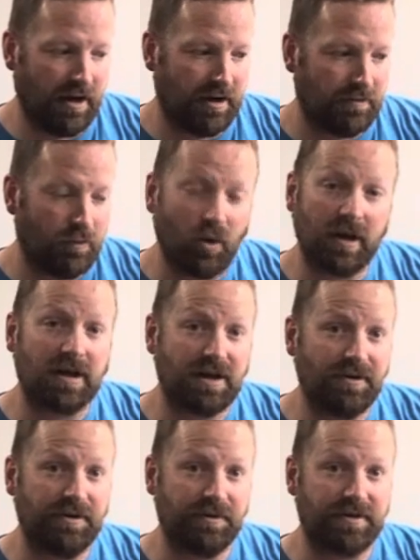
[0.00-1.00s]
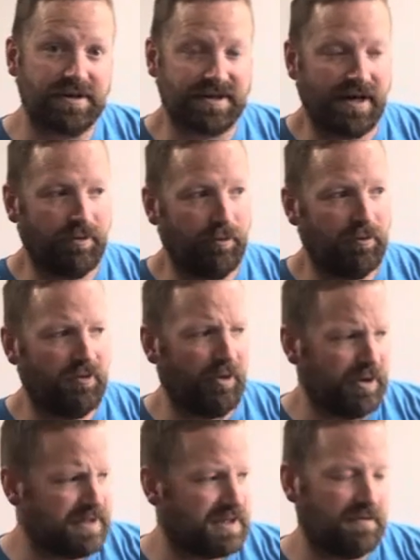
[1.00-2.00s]
Morgan killed it with this album.
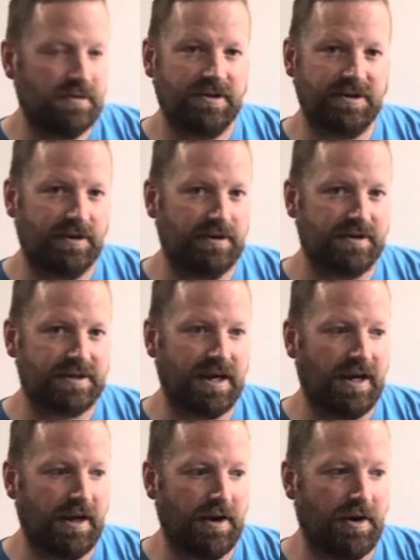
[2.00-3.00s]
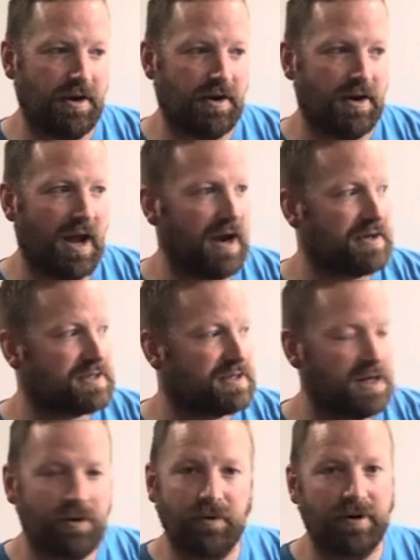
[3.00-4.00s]
37 songs, and not a
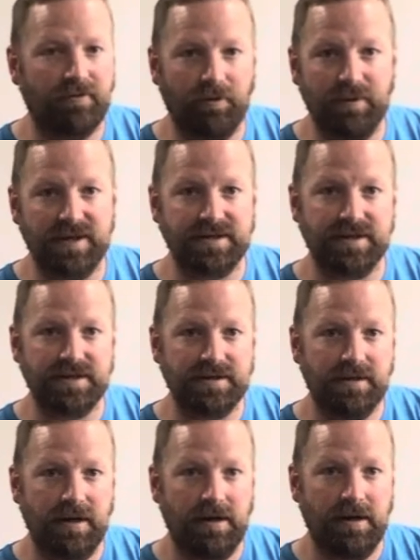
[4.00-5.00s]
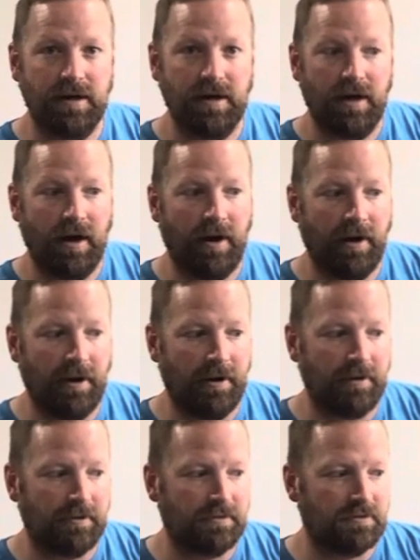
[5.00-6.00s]
single one of them misses.
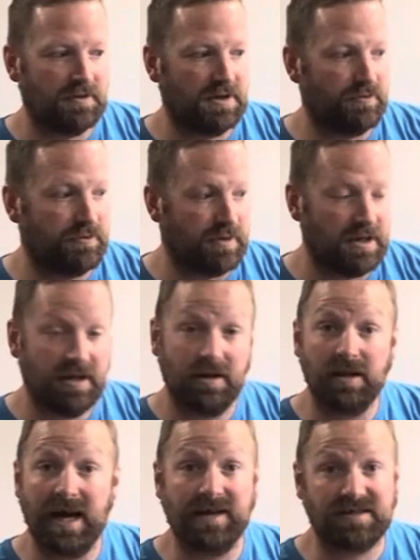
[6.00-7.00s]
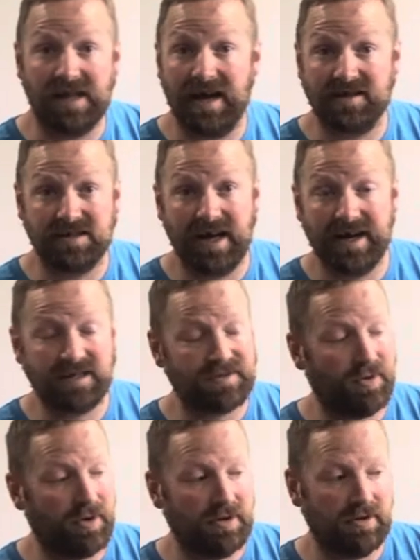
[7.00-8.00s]
He redid Lies, Lies, Lies
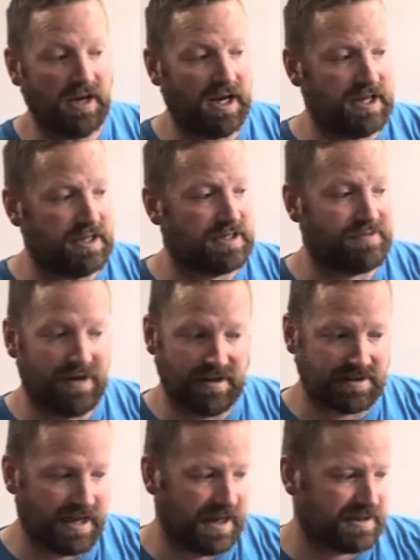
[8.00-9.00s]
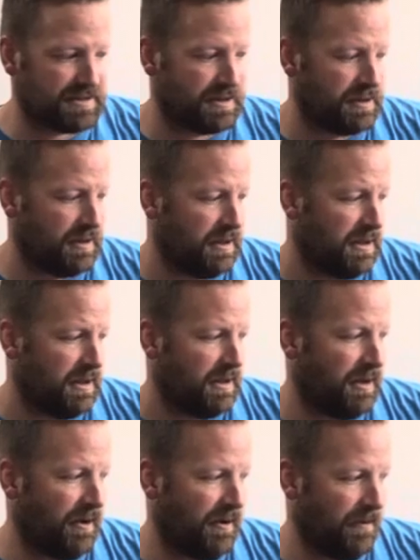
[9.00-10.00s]
for it, and it is fantastic.
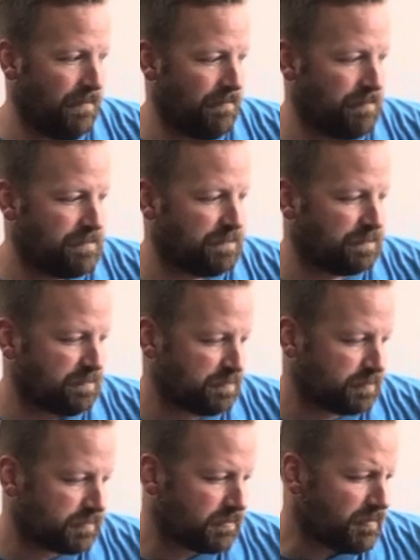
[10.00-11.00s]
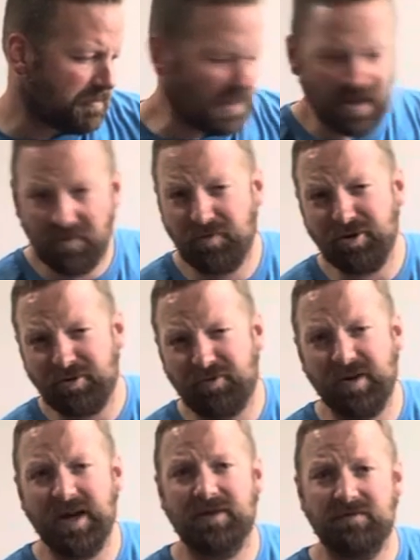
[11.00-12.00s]
If you're a
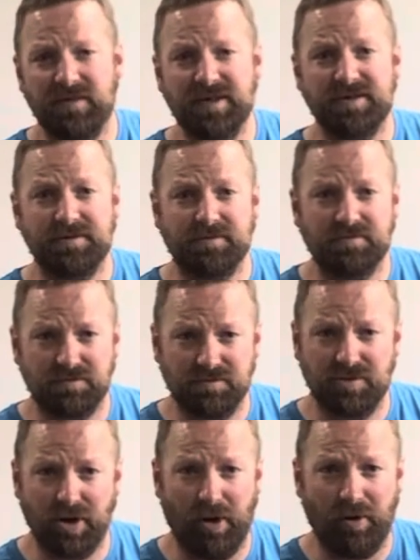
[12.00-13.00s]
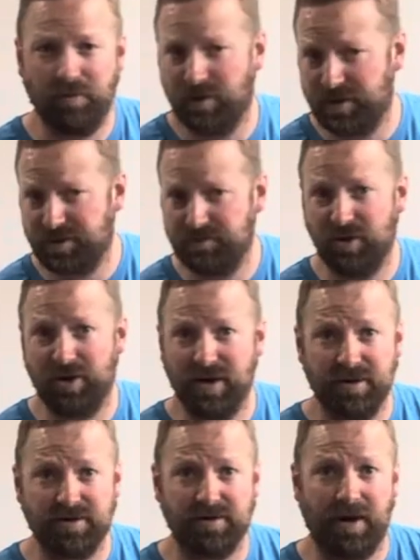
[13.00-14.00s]
fan of this show, which you're
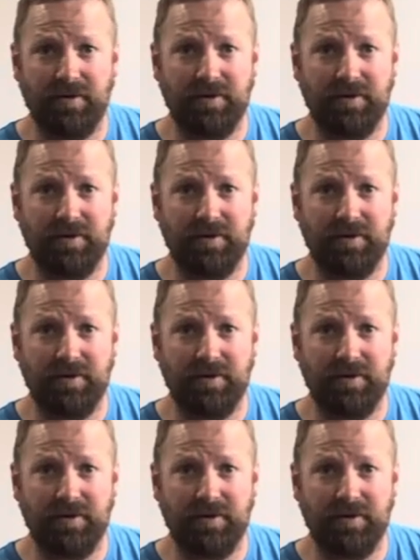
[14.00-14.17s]
here, so I would